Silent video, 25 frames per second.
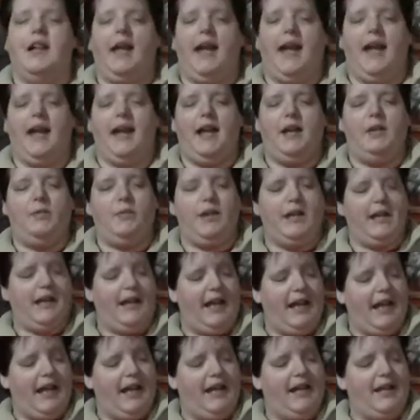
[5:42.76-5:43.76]
and we
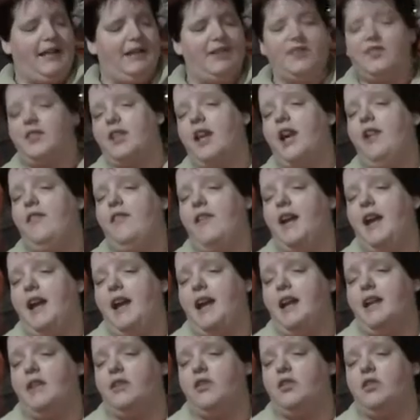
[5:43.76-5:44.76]
get a Sarah
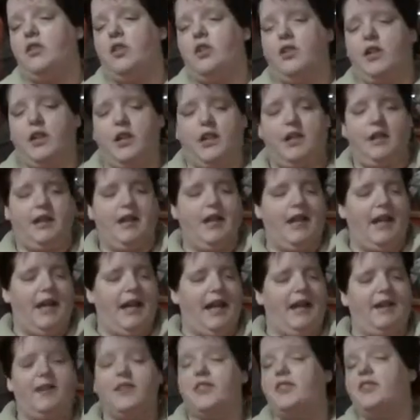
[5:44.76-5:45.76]
Ann Connor
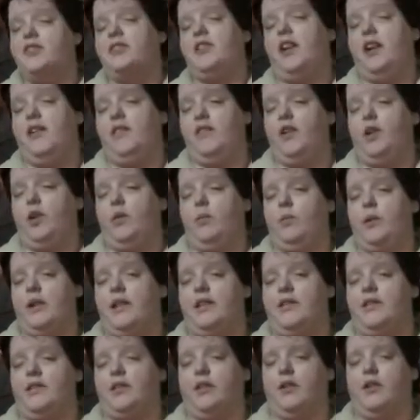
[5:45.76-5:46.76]
and a Sarah
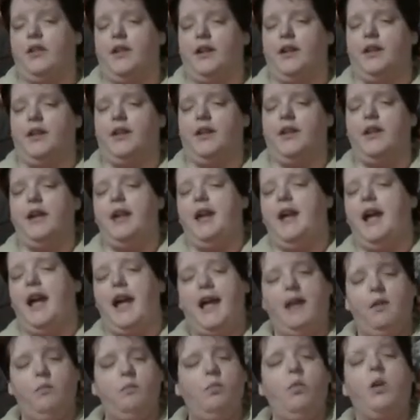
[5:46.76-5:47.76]
Louise Connor,
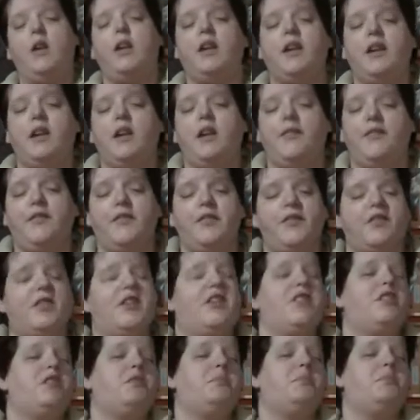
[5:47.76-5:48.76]
and one of the offers
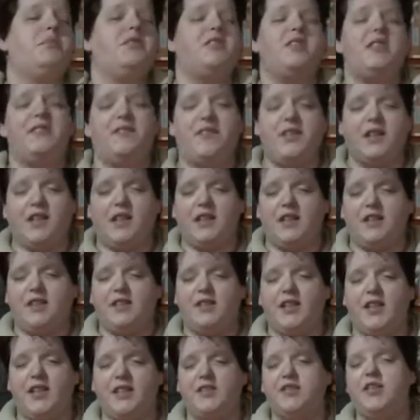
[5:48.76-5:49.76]
specifically
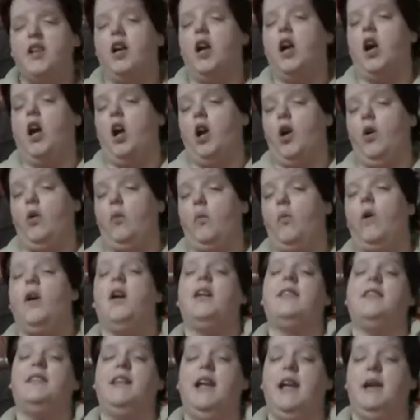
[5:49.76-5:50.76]
says, oh,
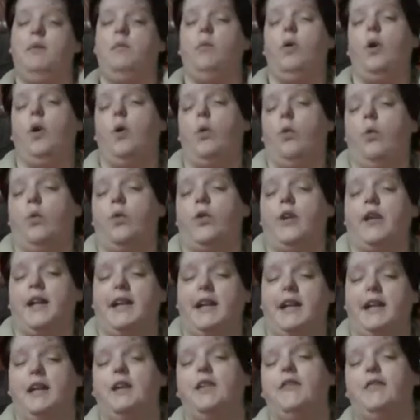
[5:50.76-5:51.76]
they were ordered
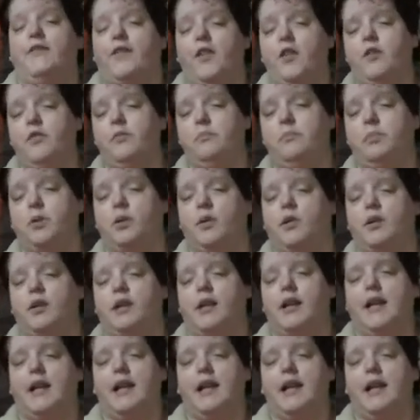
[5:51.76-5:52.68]
in the phone book,